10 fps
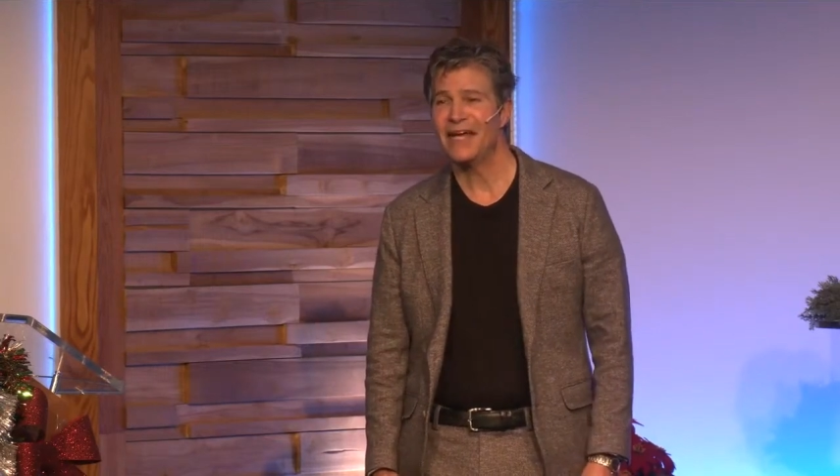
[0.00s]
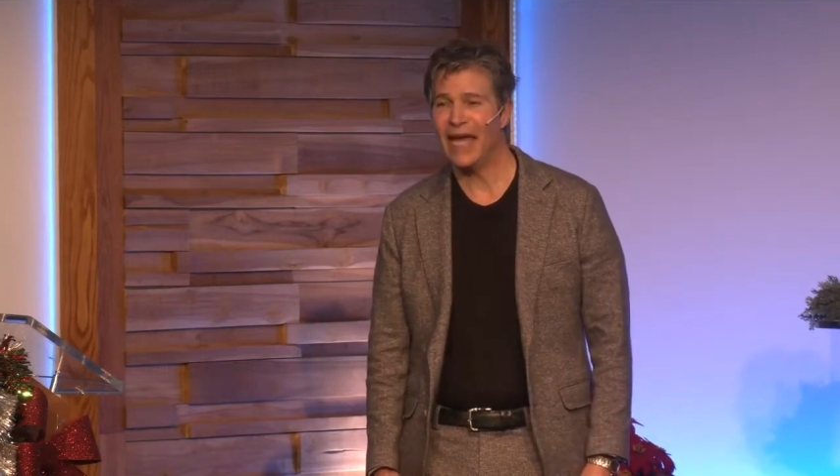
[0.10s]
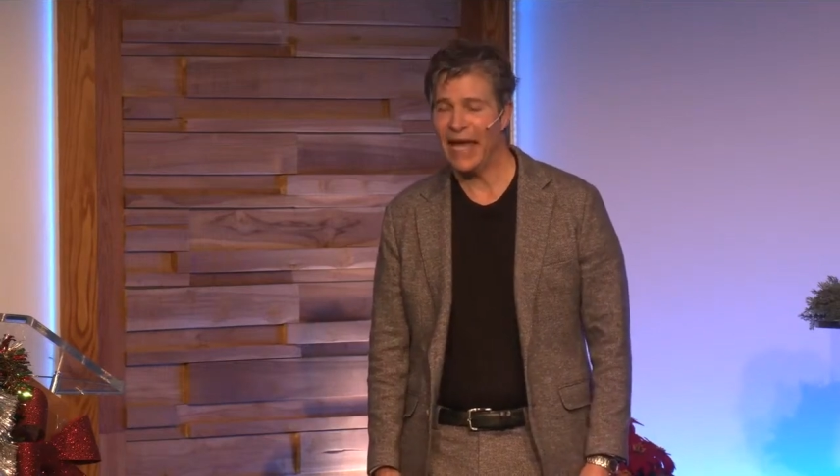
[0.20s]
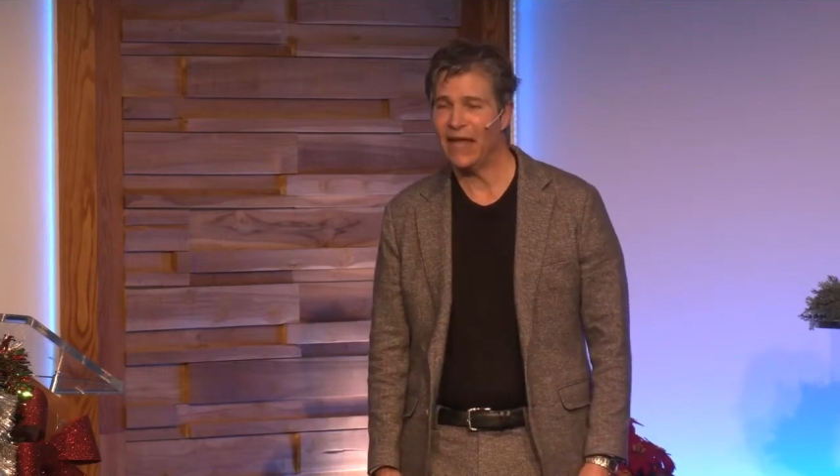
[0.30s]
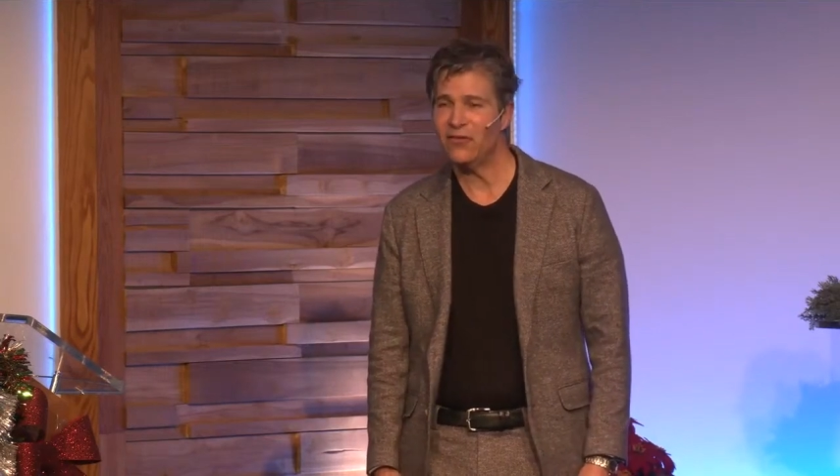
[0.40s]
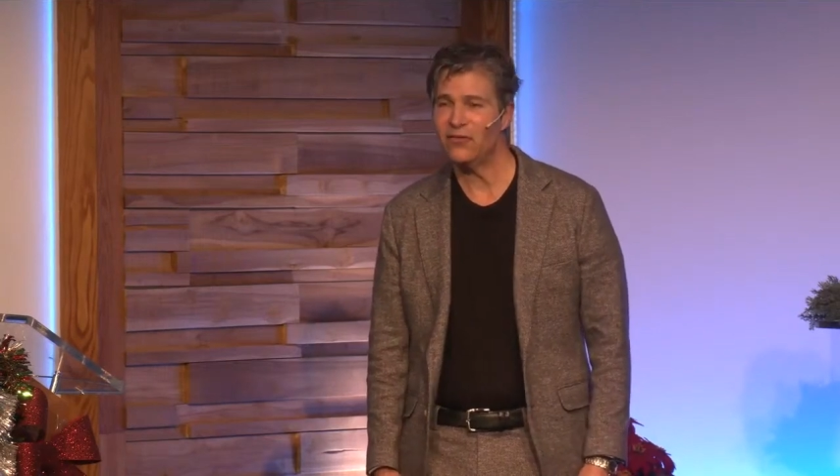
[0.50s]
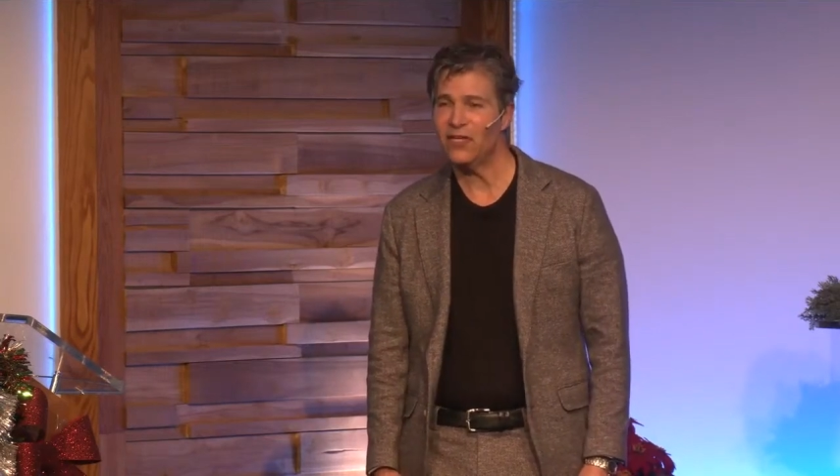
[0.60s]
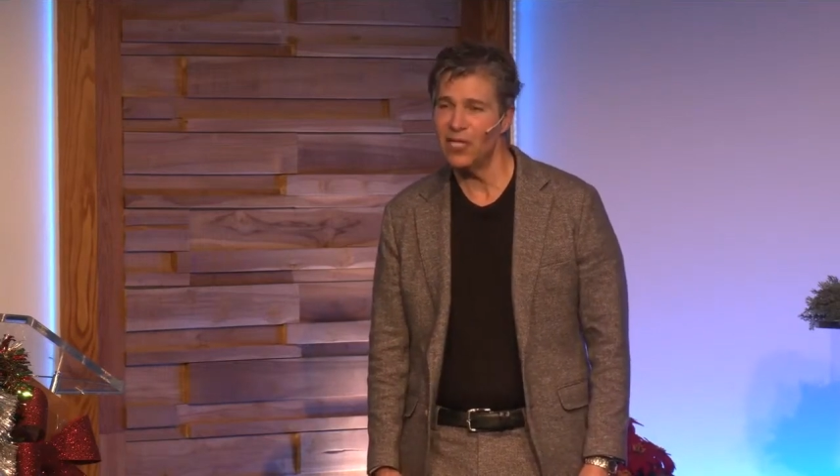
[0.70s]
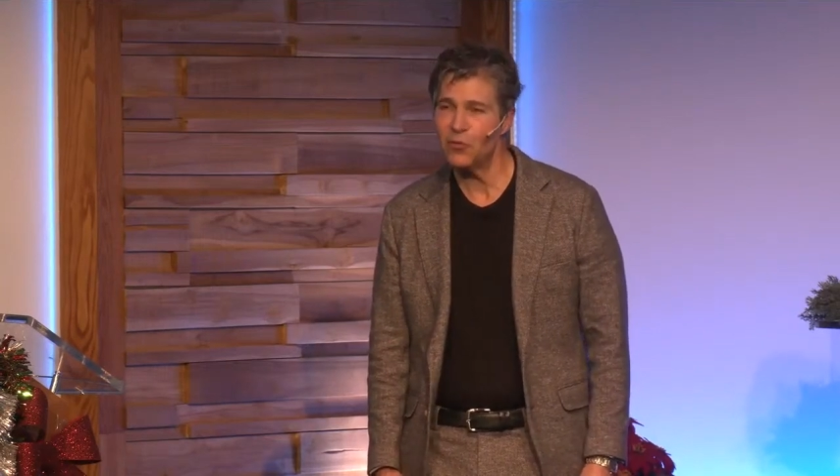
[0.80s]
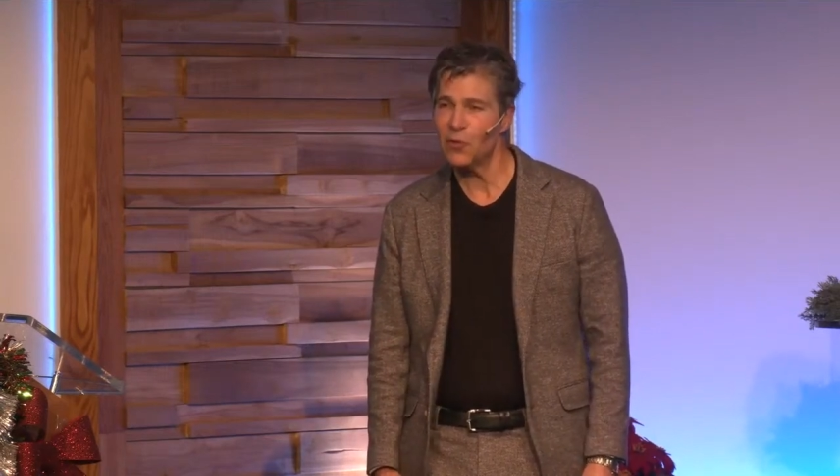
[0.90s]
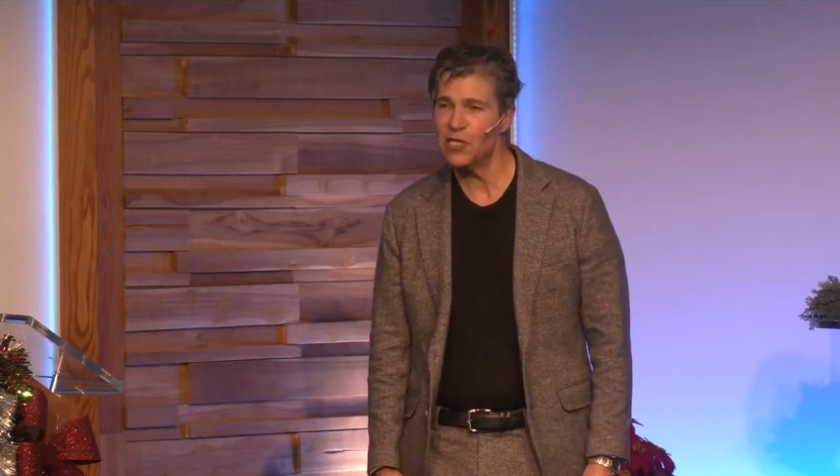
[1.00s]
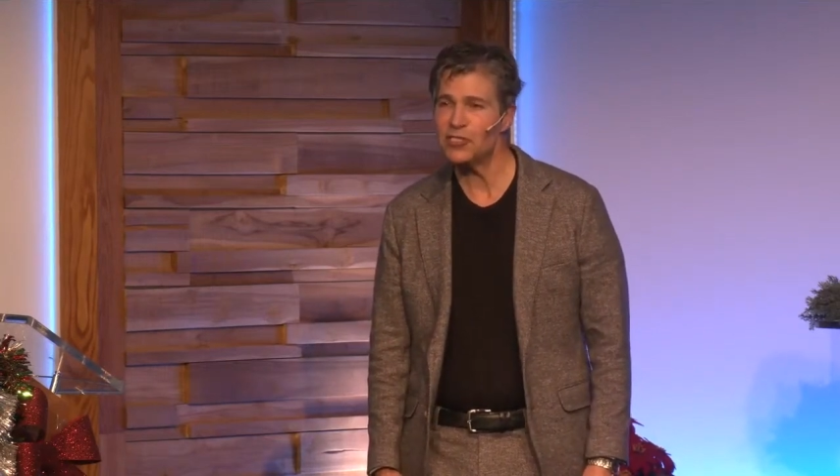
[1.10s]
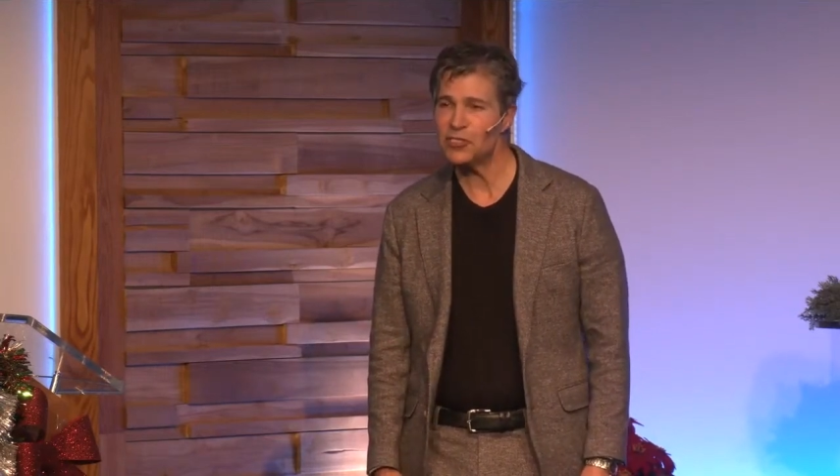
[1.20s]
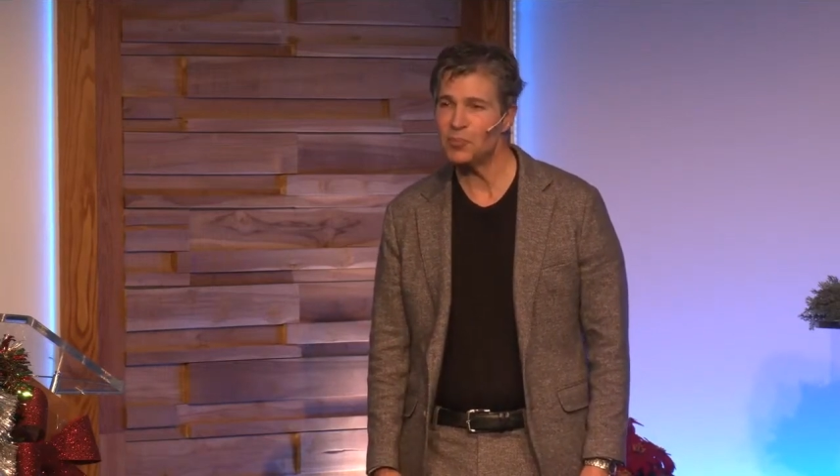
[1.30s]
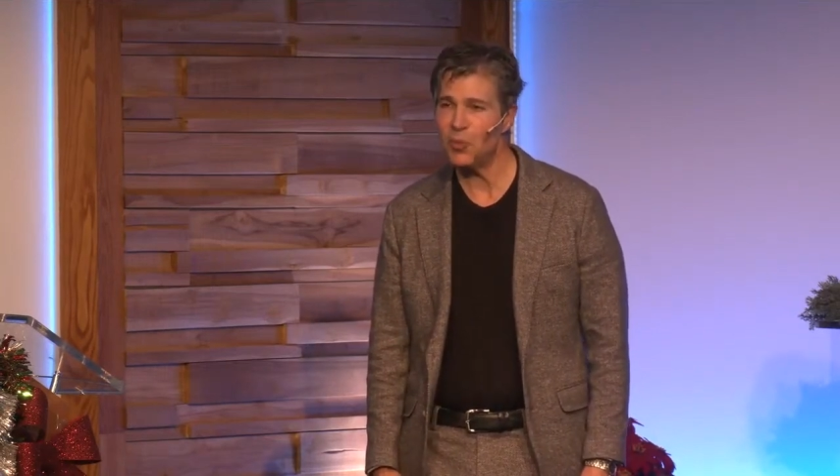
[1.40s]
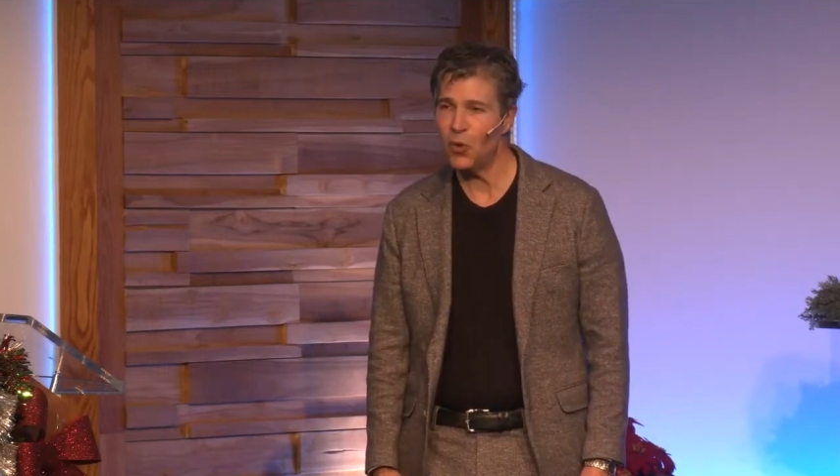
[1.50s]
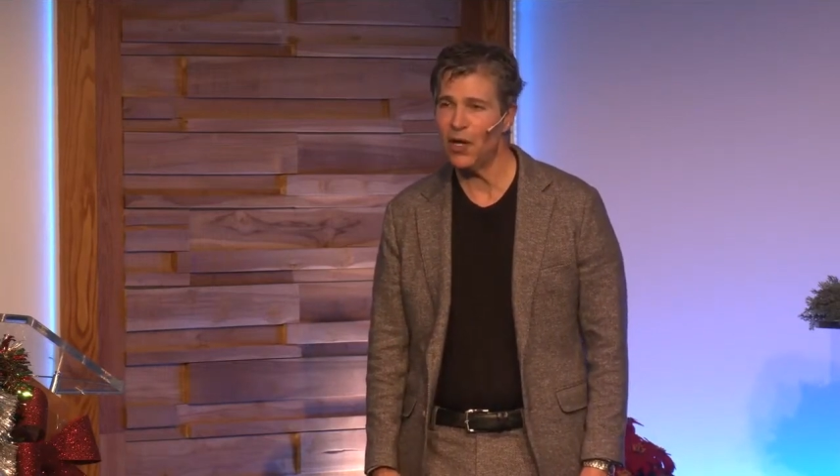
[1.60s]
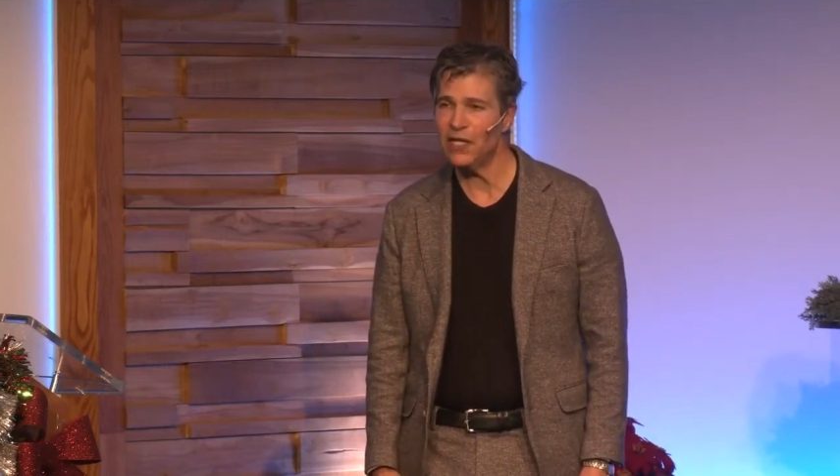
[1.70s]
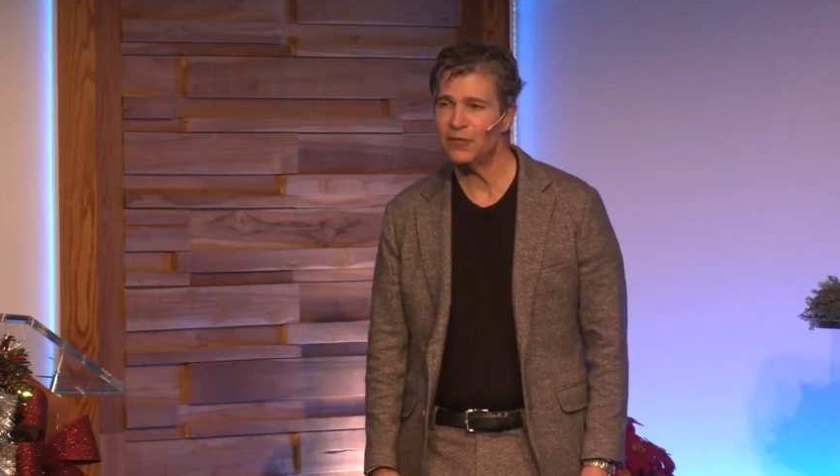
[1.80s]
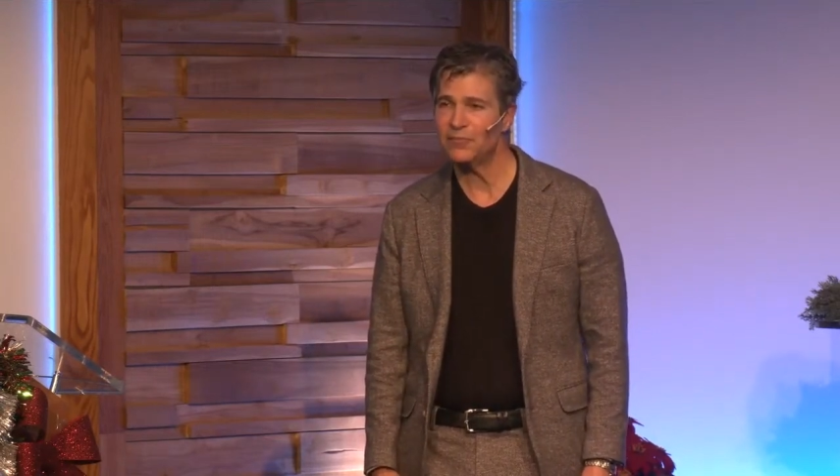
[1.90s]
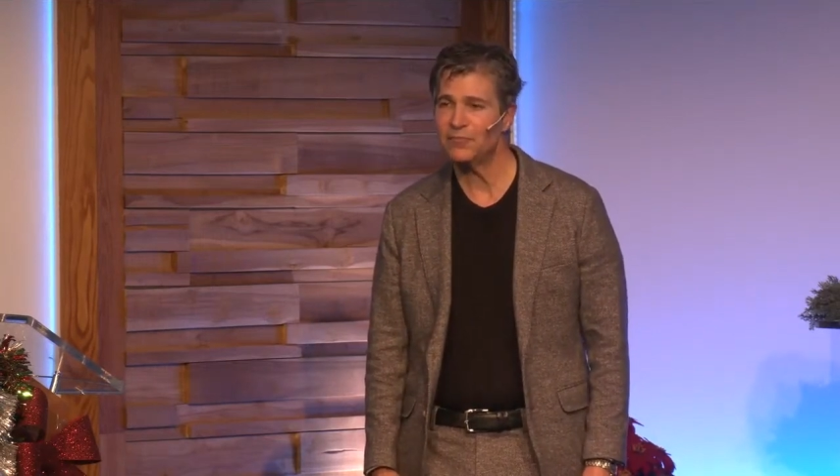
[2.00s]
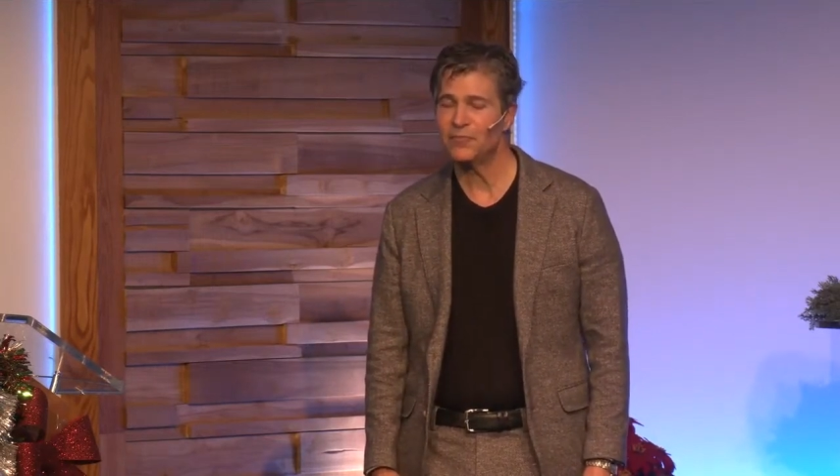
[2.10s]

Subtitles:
And he reached a point